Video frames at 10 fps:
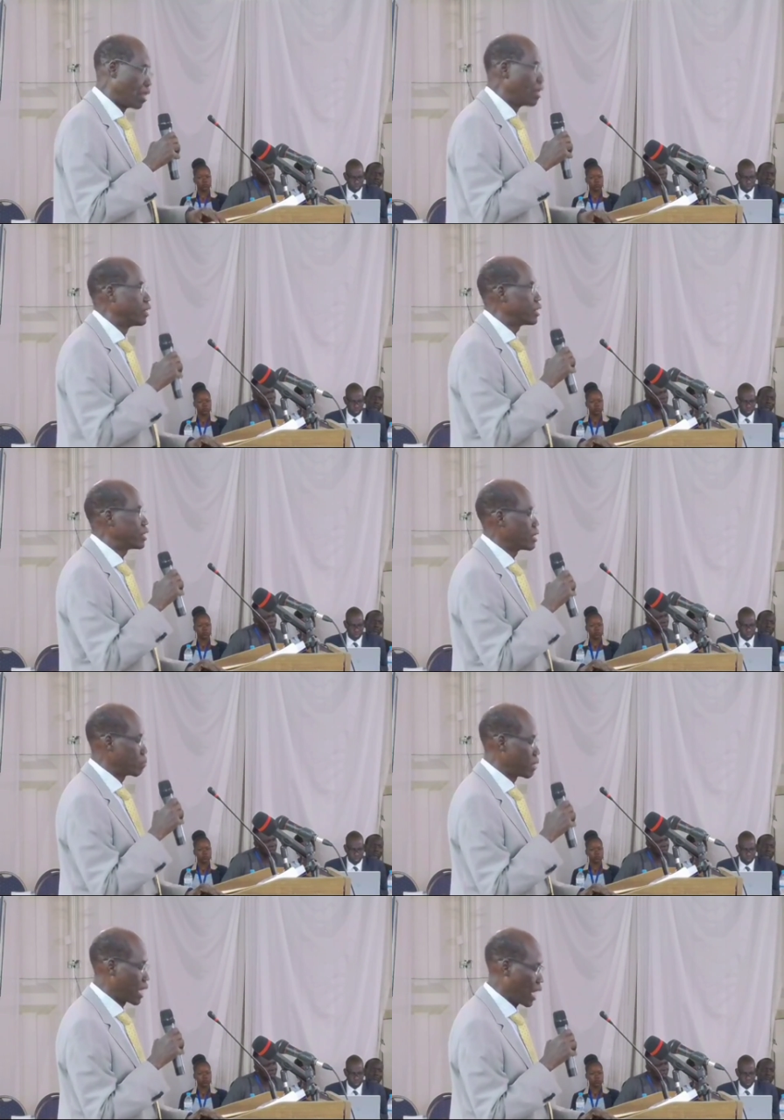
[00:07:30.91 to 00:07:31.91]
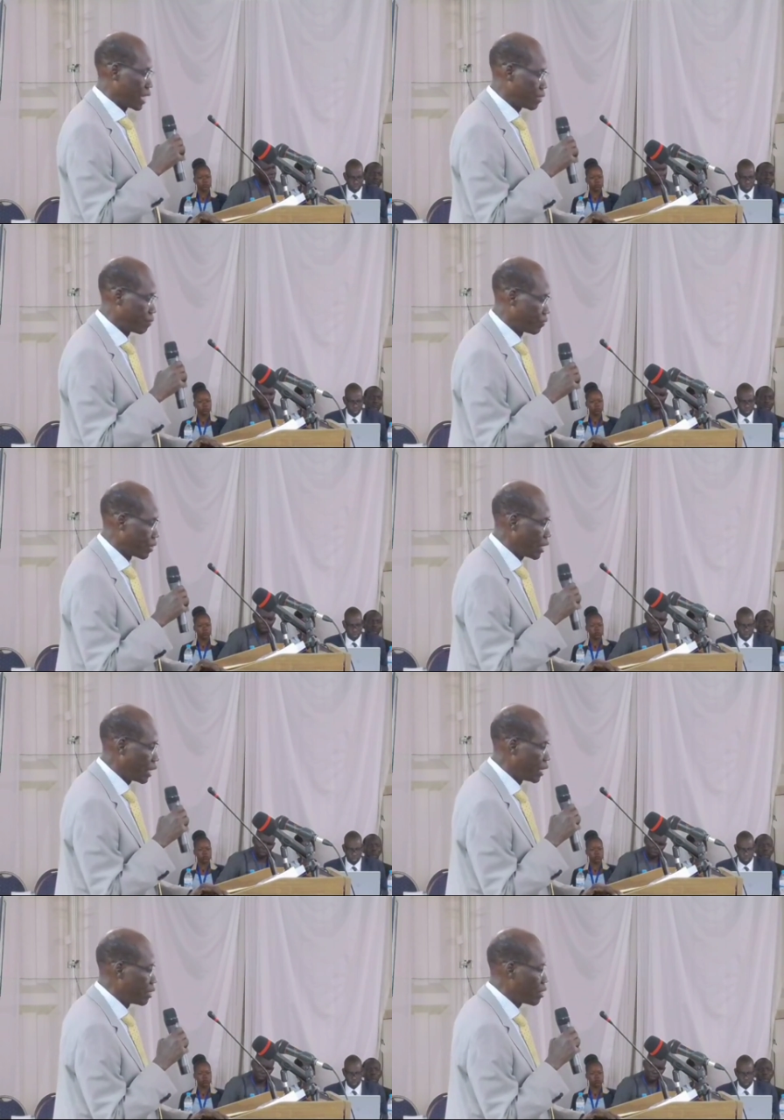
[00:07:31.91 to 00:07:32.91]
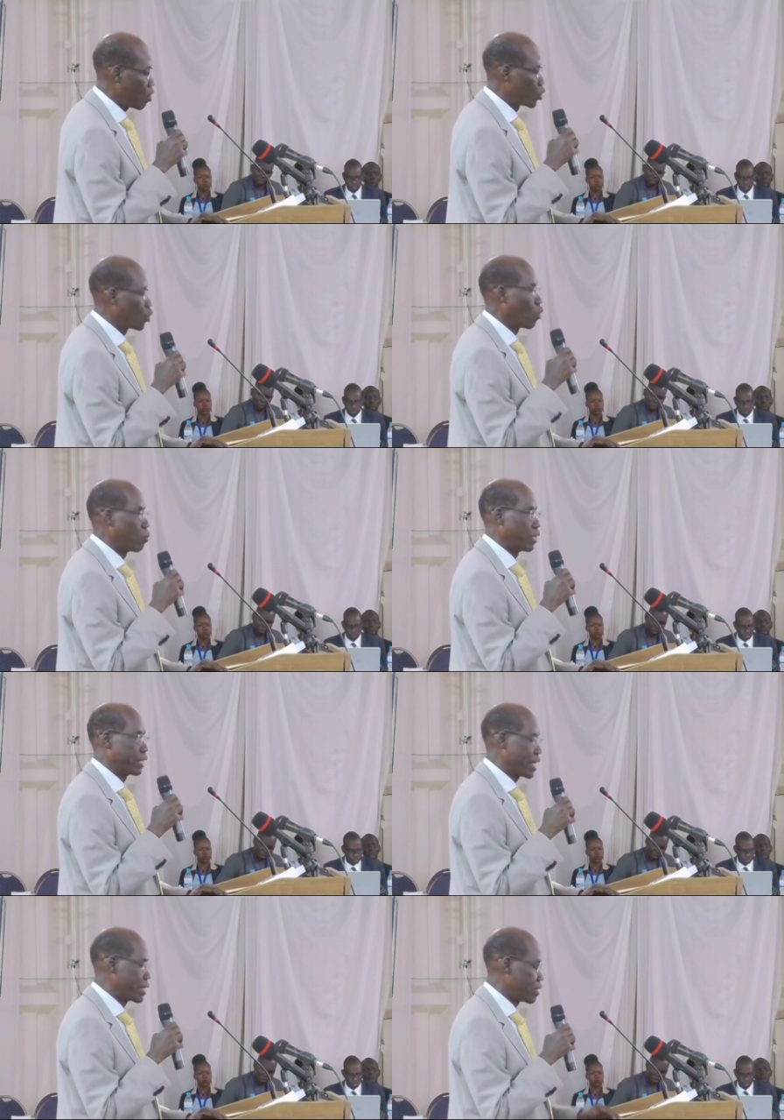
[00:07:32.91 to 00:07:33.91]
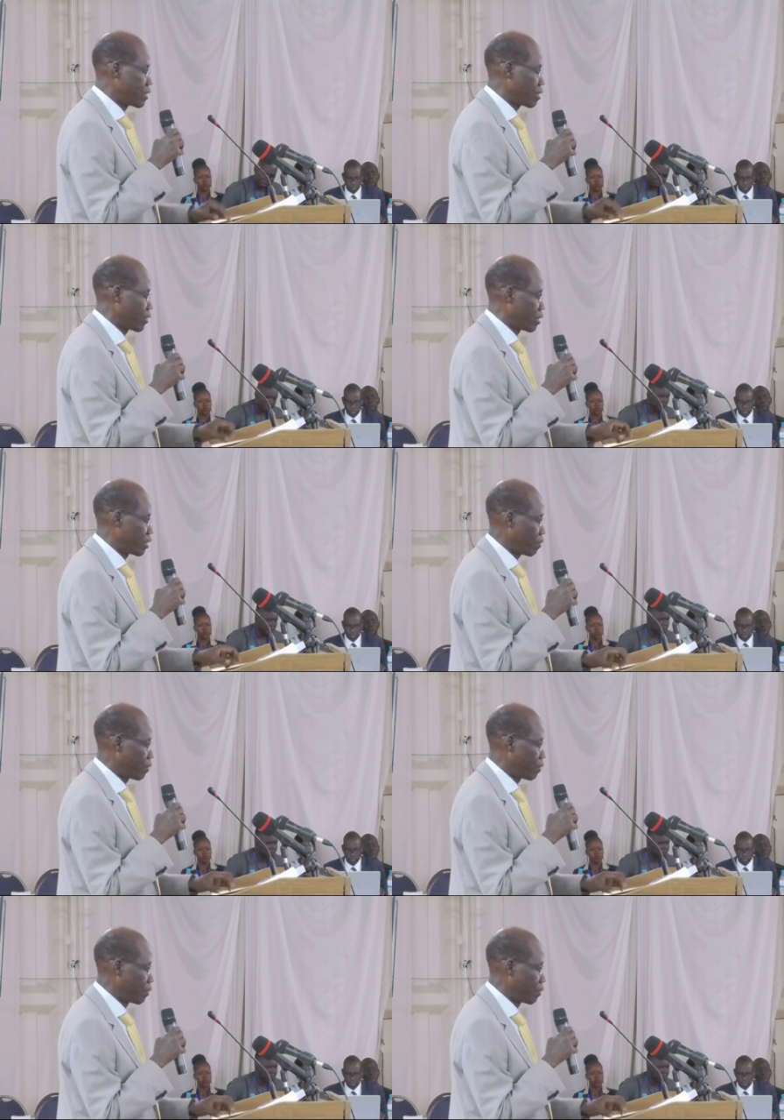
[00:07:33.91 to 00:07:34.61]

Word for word: Teaching began in October 1977